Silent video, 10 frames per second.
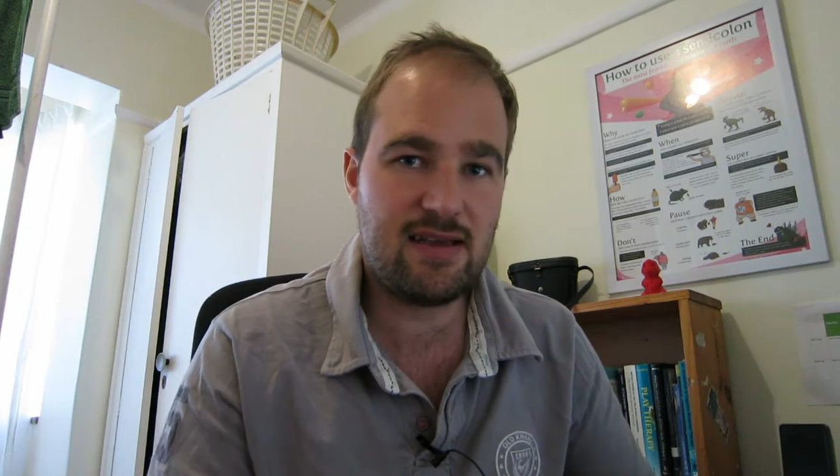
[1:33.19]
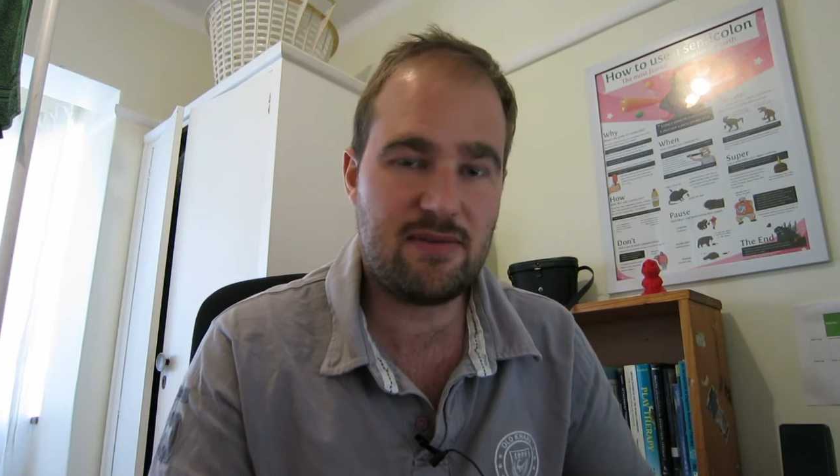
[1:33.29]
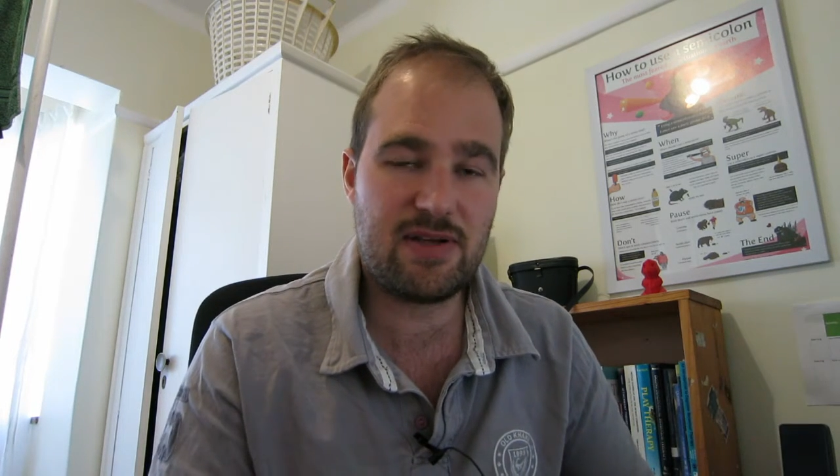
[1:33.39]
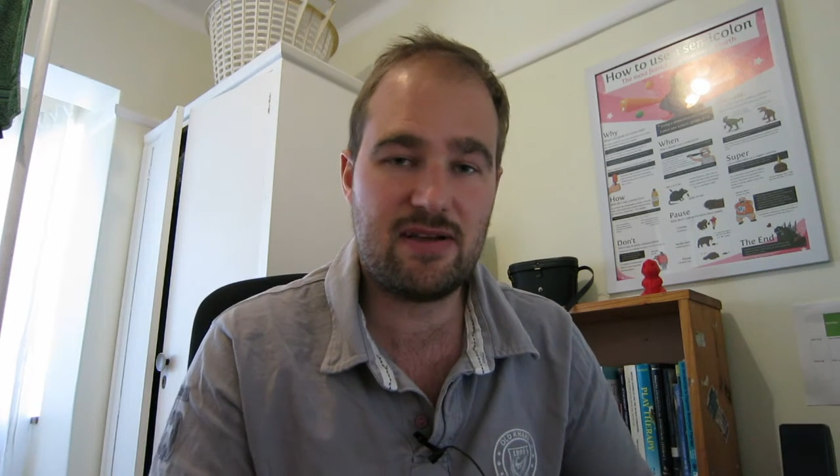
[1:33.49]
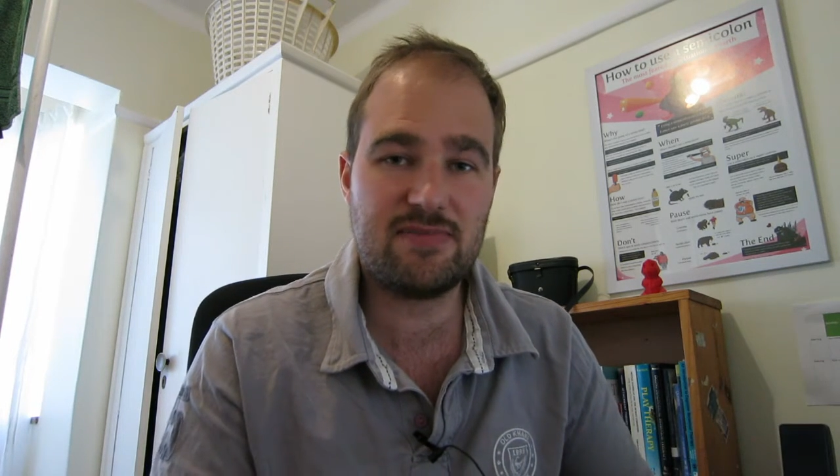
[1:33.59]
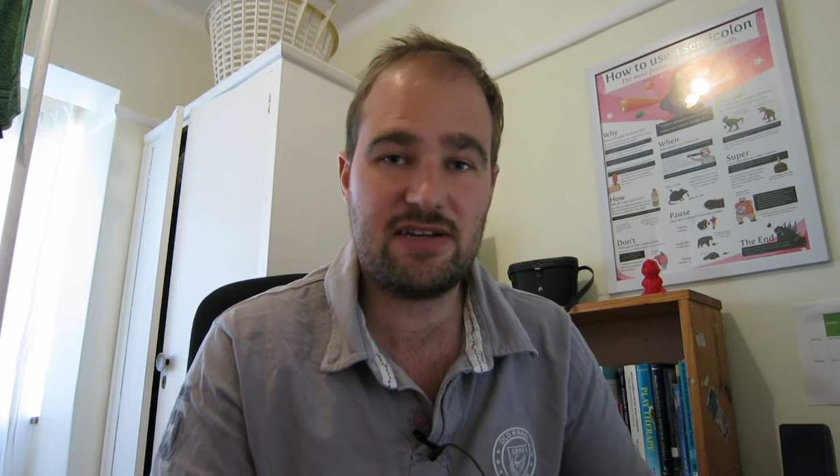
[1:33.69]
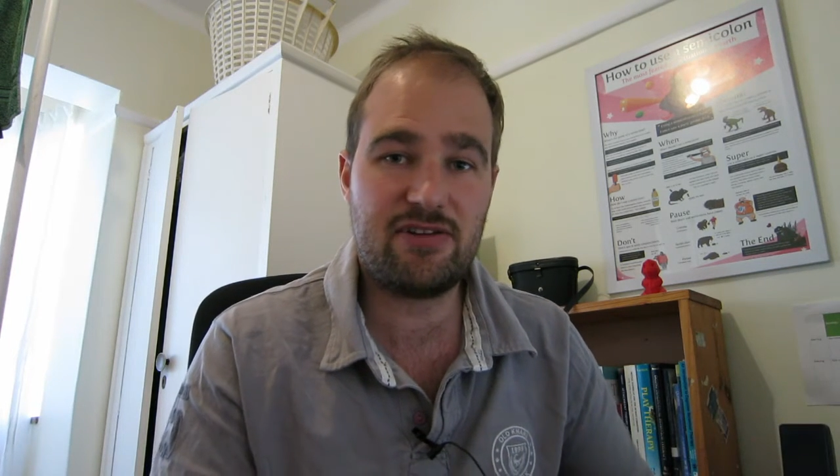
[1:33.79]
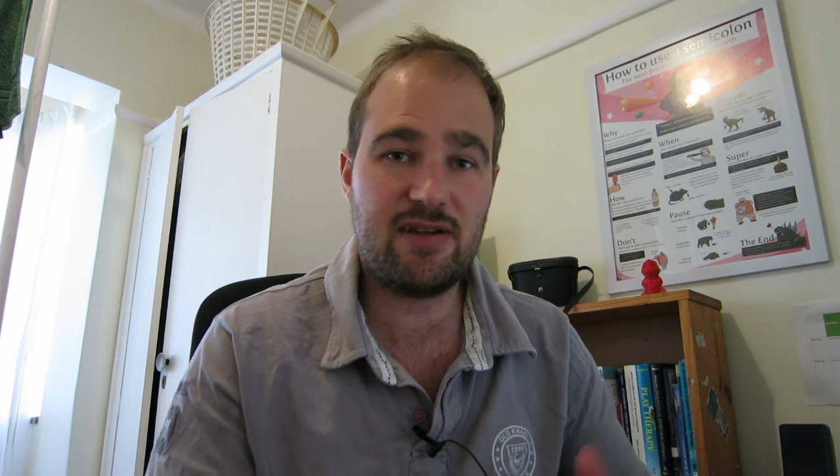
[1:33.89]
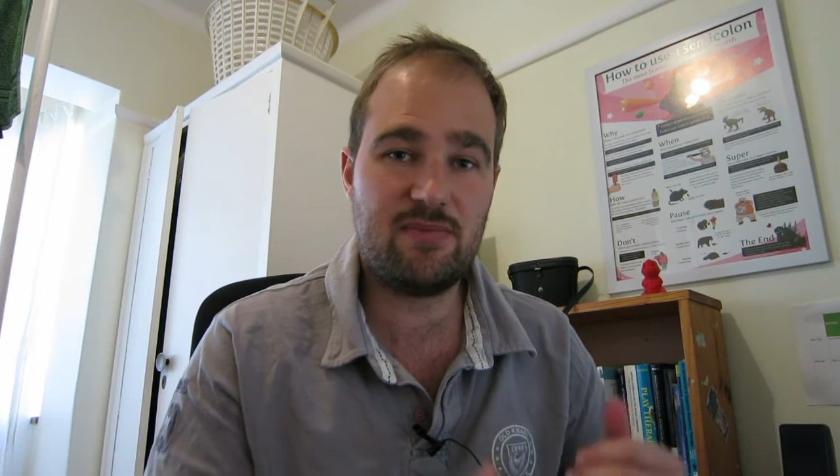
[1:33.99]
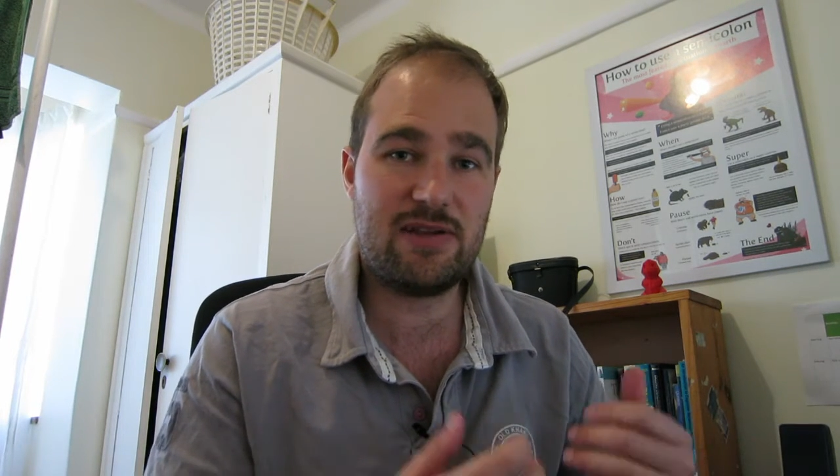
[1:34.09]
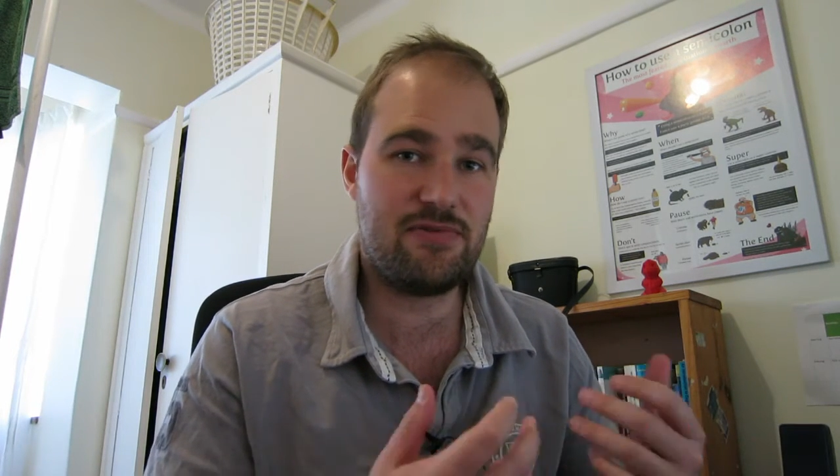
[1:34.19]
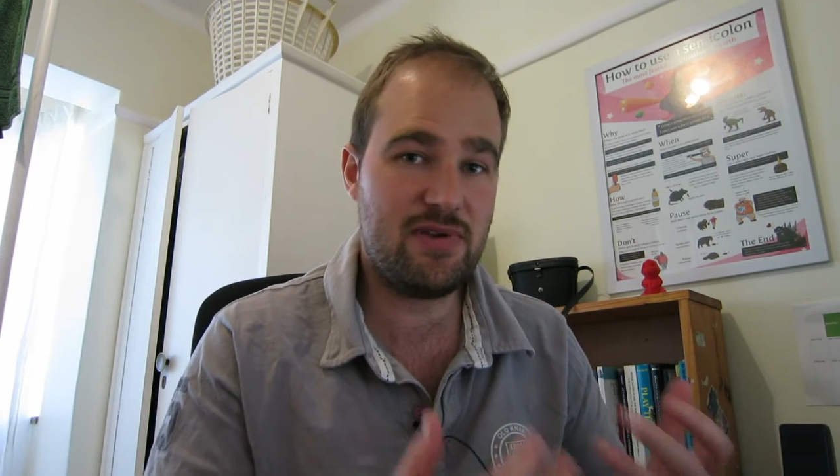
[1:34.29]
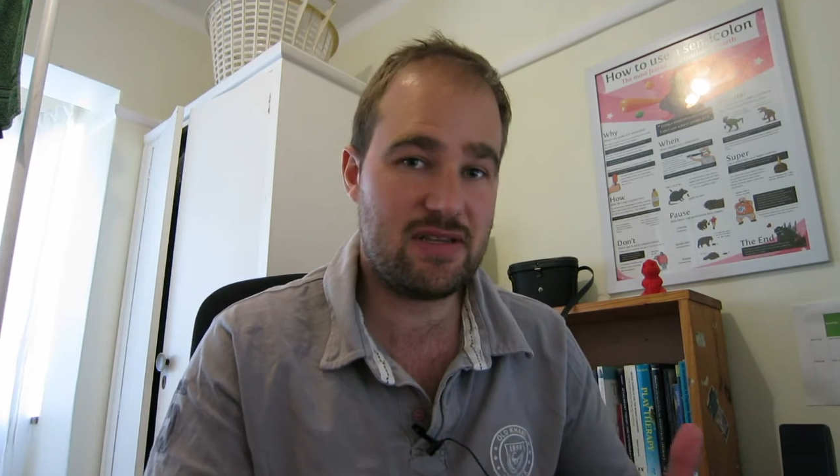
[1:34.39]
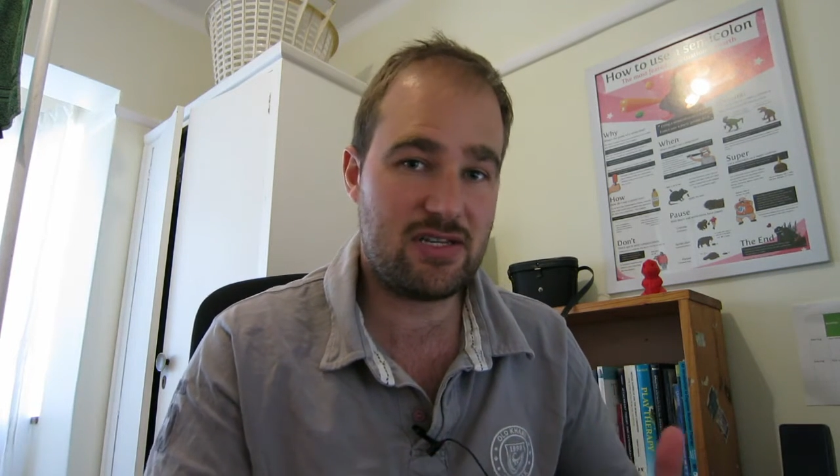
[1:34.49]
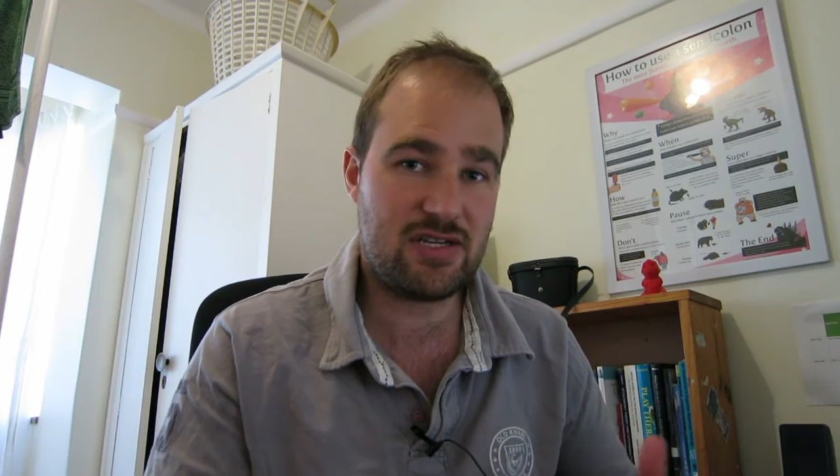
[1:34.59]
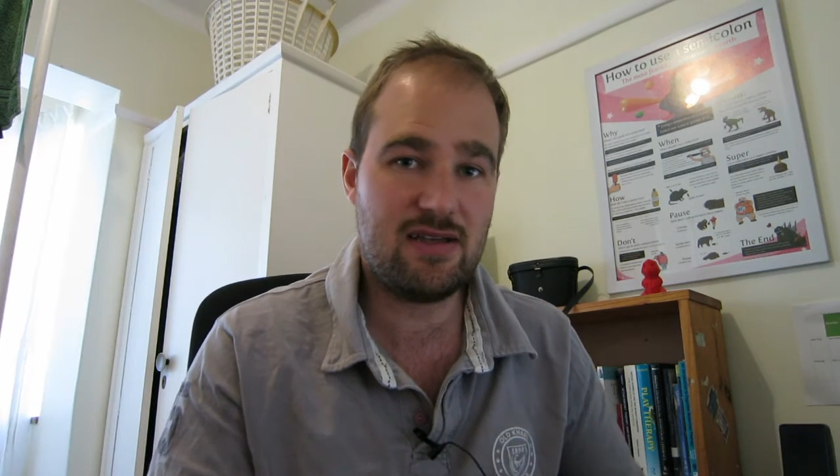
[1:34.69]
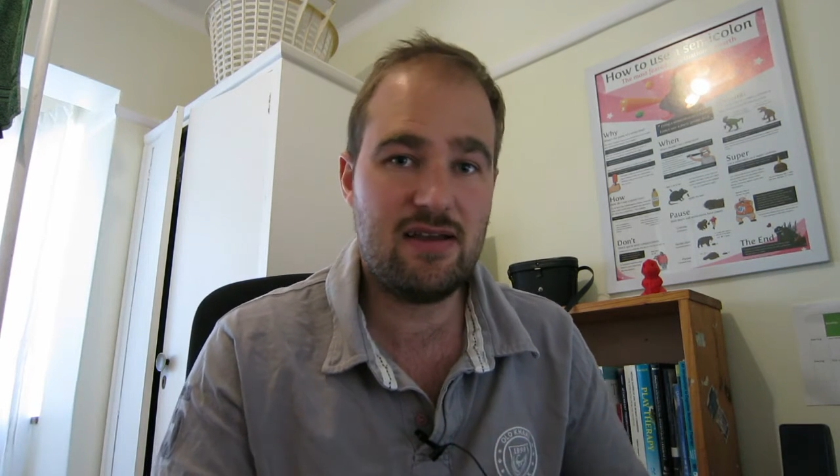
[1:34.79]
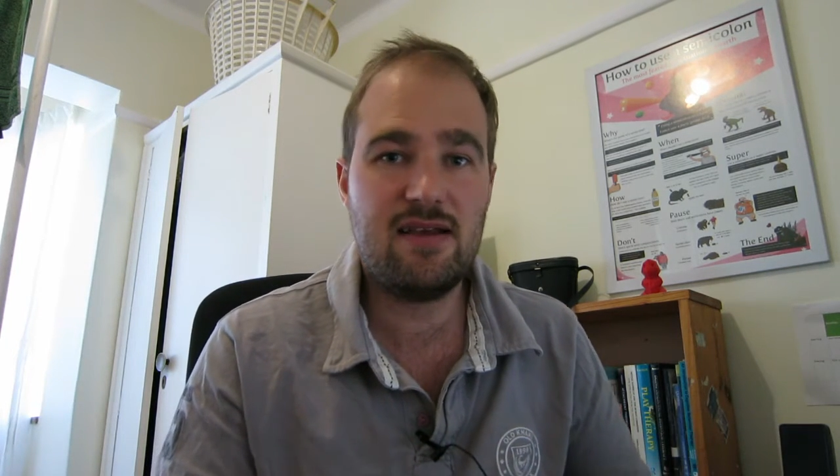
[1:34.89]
it becomes incredibly rich,